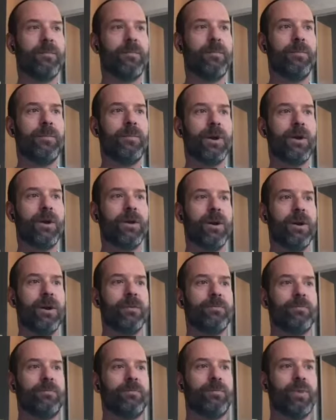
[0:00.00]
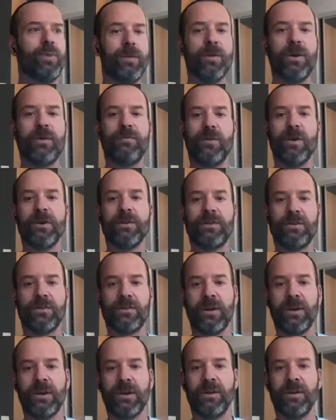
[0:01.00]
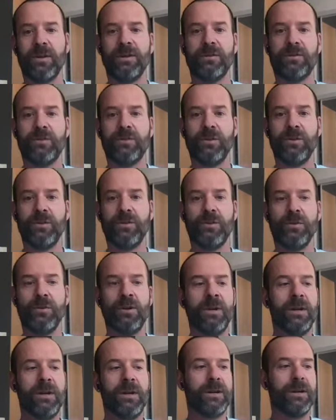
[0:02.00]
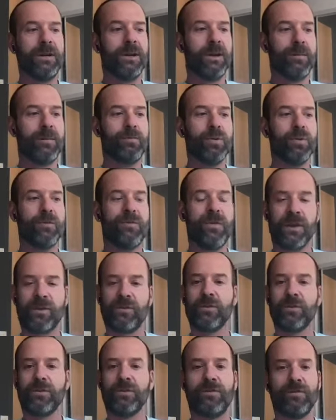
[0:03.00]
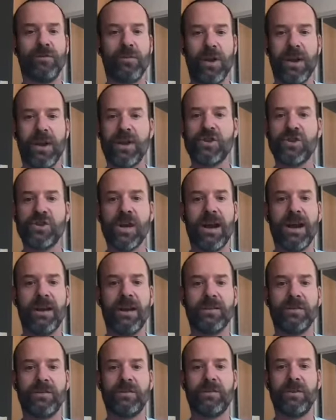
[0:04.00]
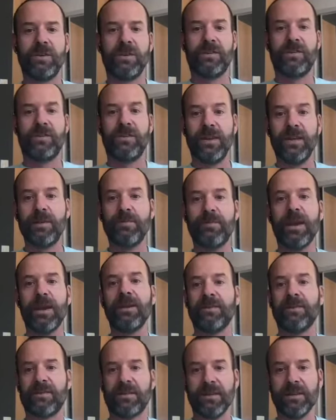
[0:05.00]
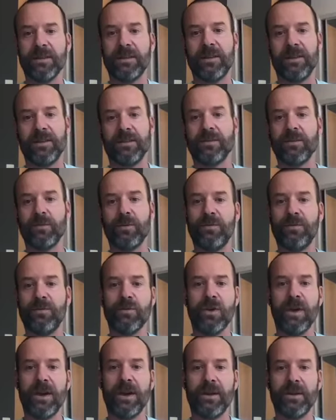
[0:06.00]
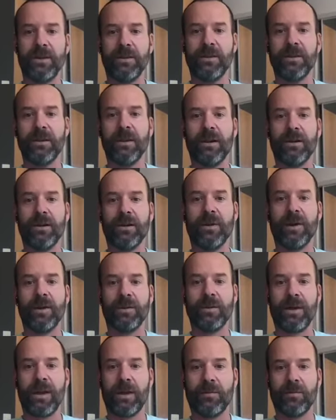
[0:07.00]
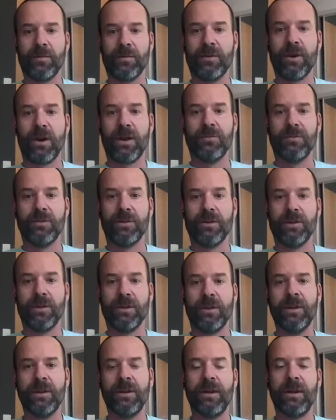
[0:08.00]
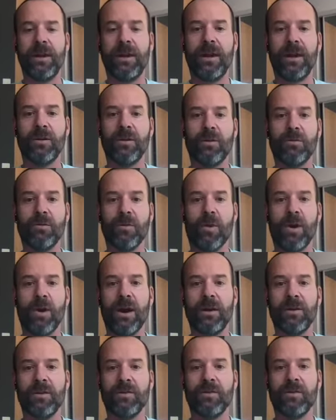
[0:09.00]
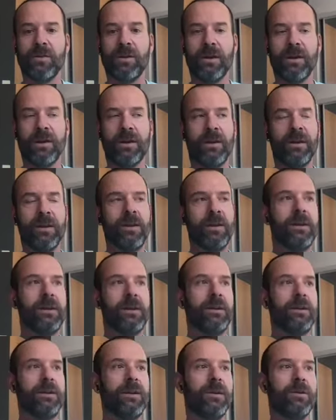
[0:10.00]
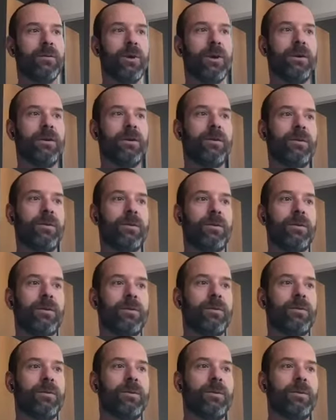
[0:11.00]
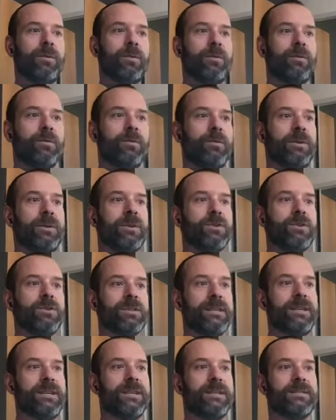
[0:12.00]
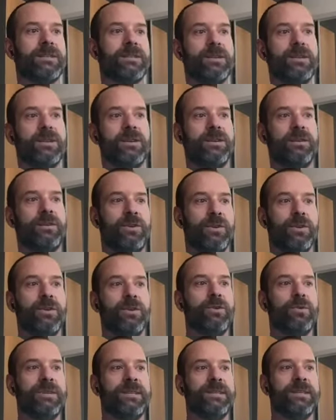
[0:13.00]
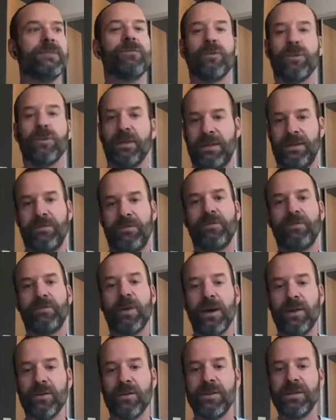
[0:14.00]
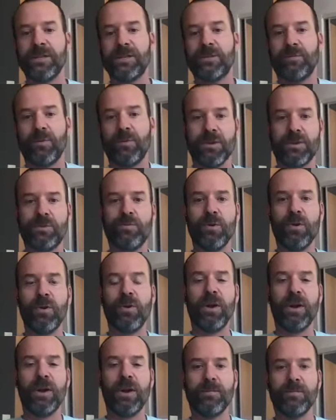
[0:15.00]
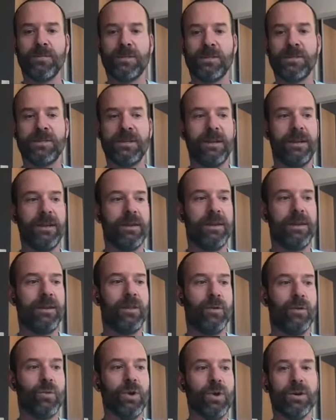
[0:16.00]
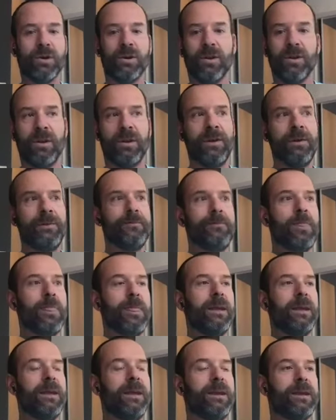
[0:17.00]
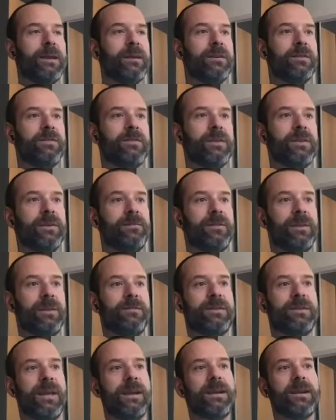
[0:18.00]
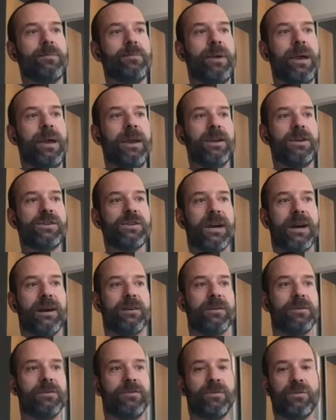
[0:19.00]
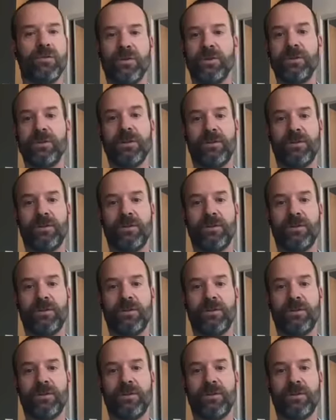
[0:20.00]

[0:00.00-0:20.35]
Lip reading: But our primary focus is on these 2 professional, franchised, city-based leagues that we've created around the games Call of Duty and Overwatch. And you know what those leagues do differently from other esports programs in the world is they've taken a page out of the